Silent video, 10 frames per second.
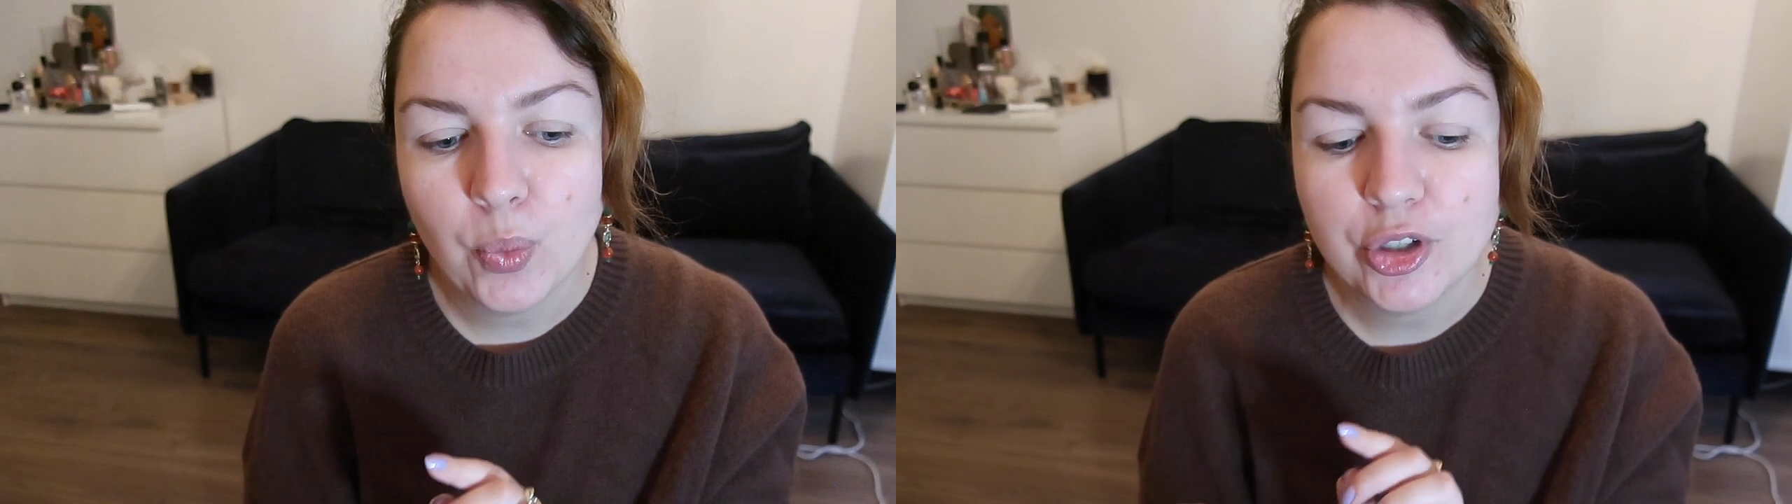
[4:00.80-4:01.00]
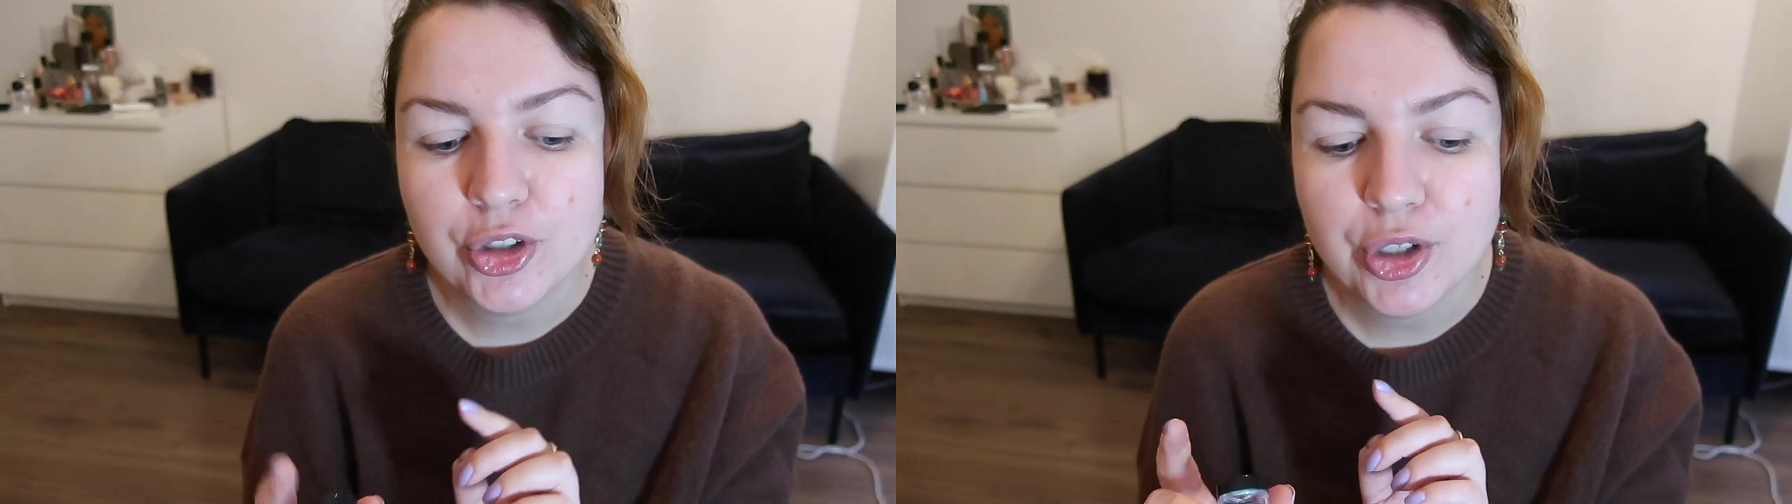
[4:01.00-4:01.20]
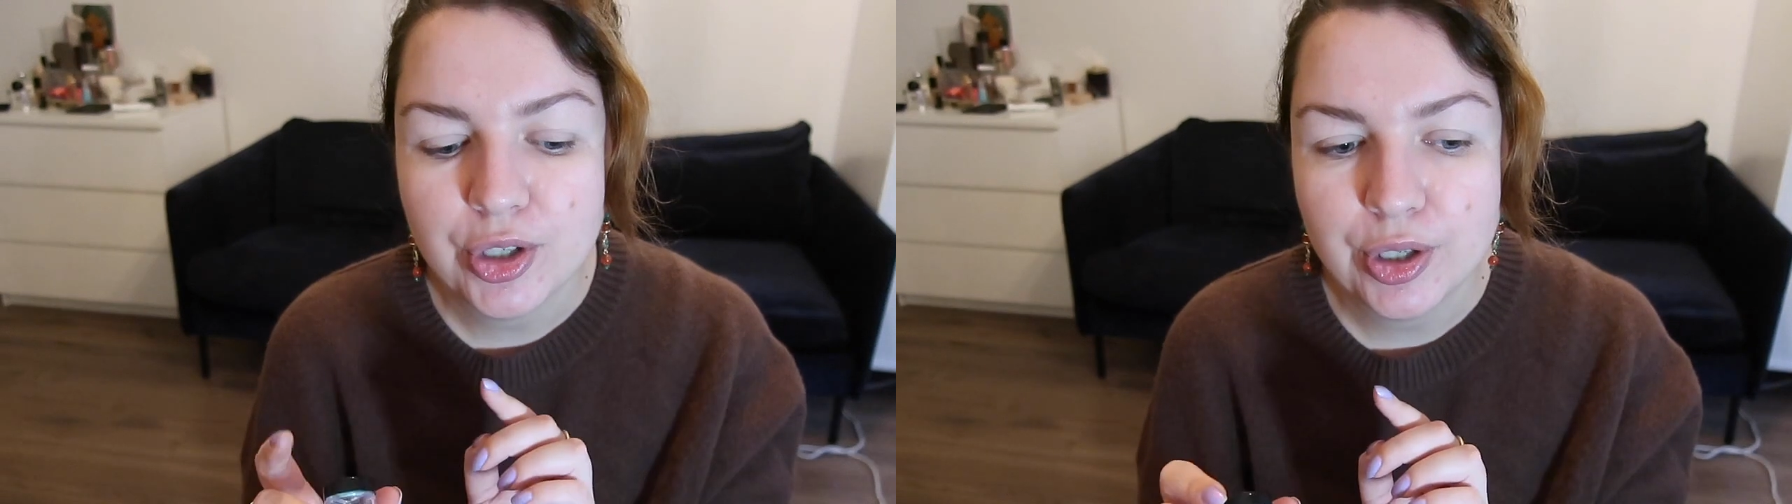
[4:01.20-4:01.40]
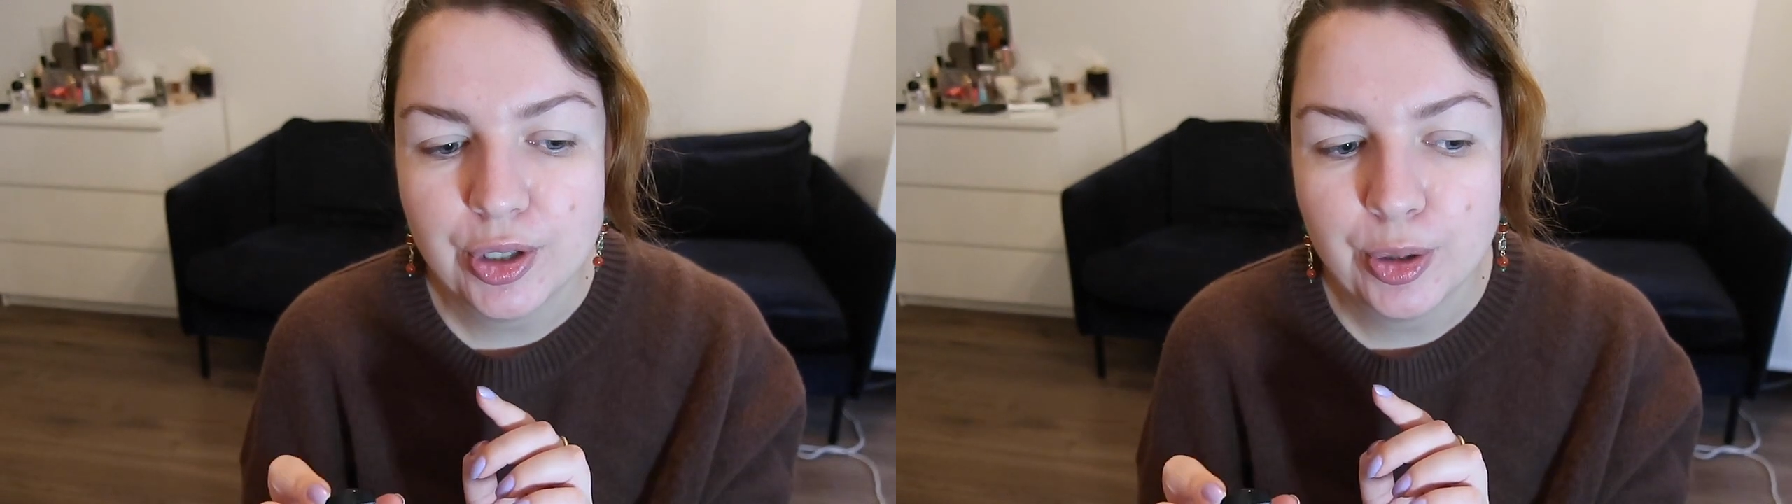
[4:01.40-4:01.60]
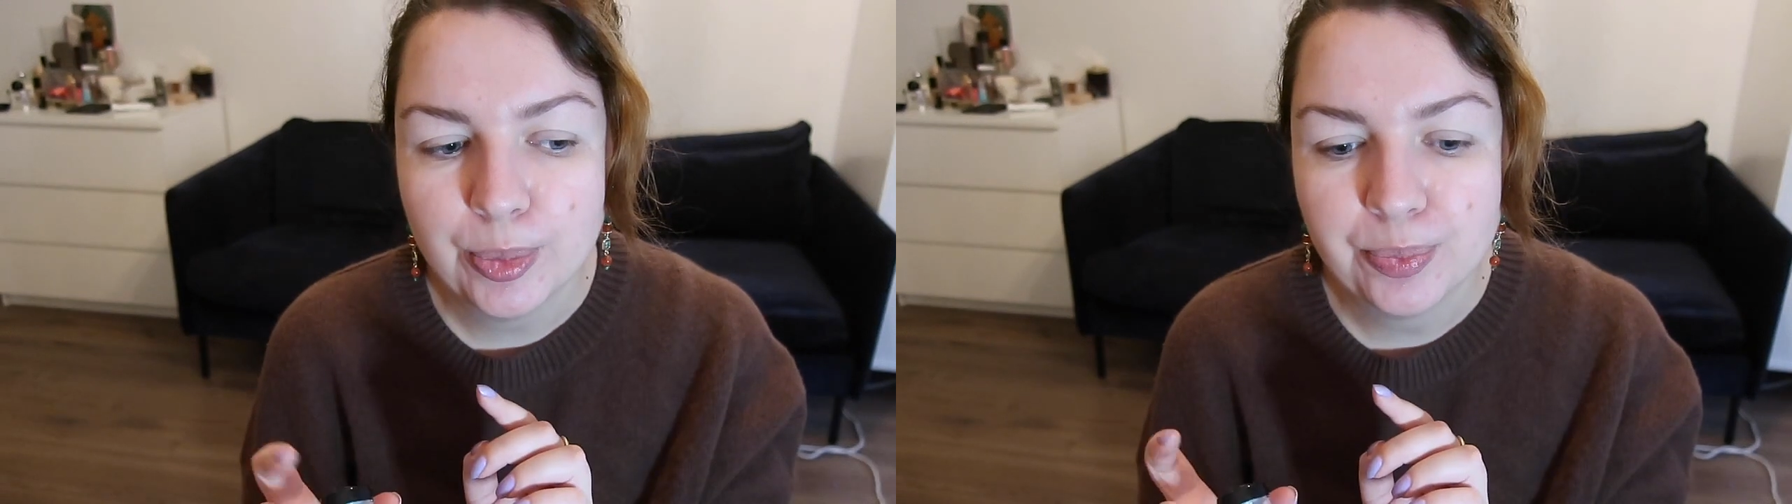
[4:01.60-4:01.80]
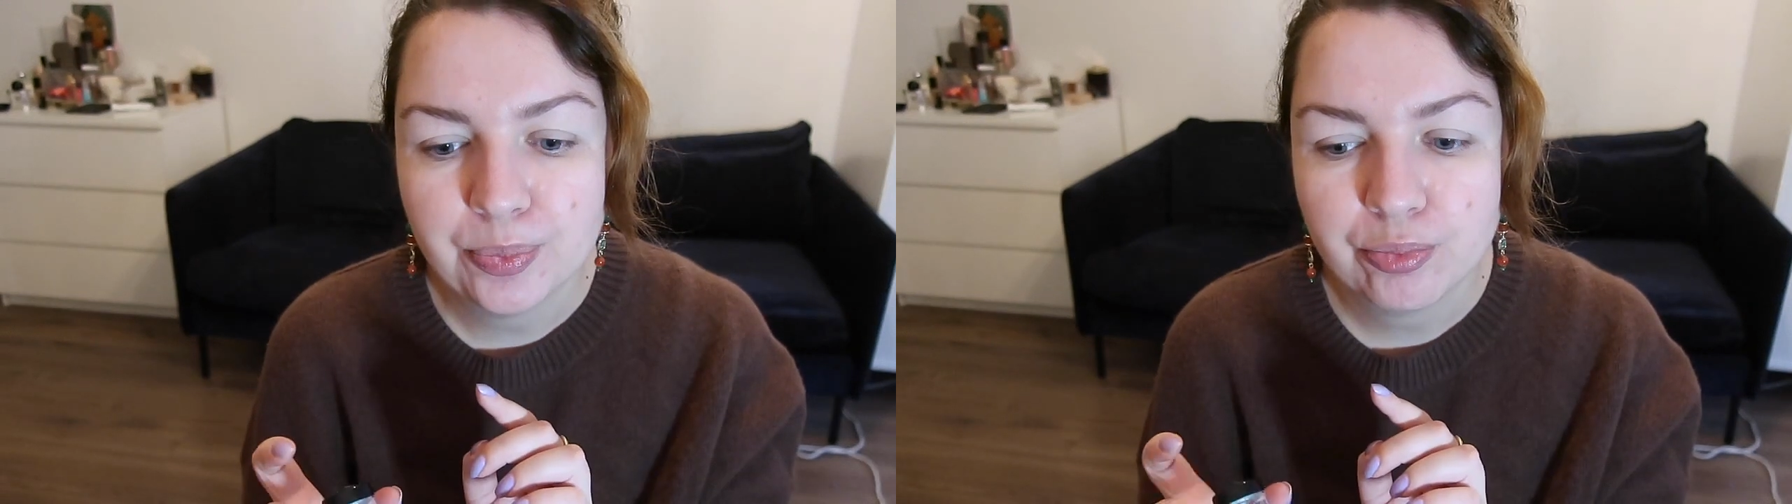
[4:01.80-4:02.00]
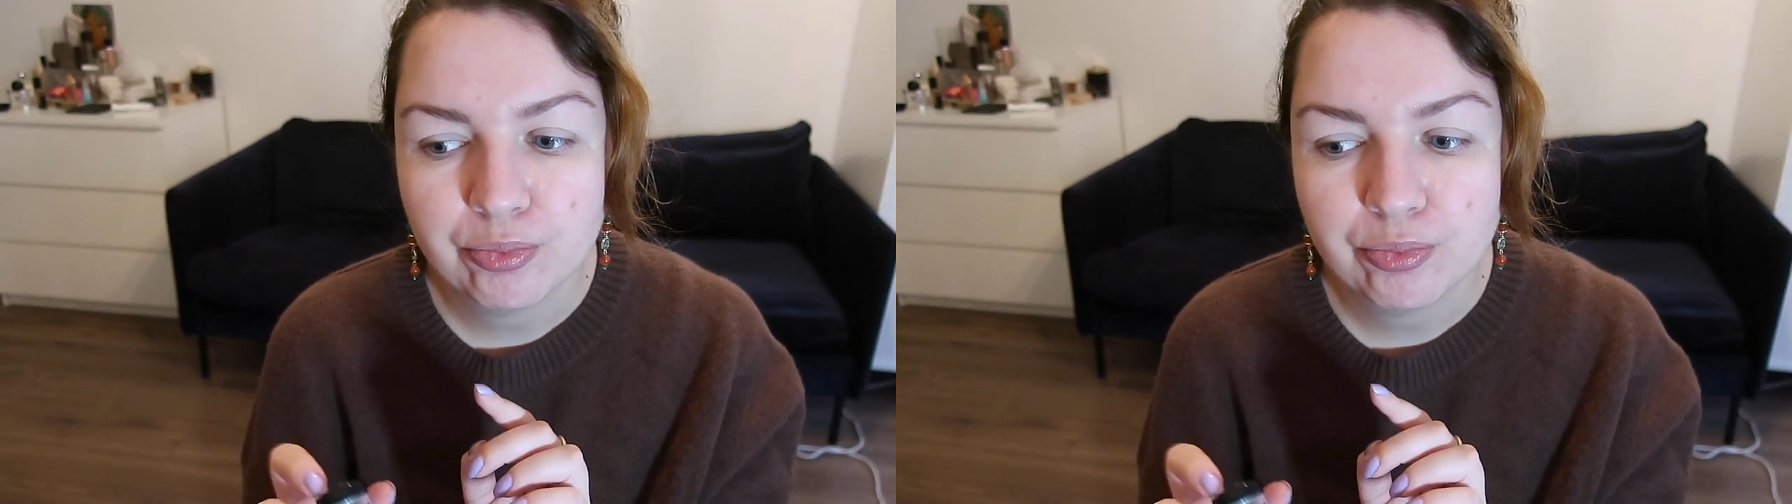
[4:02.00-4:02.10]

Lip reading: want to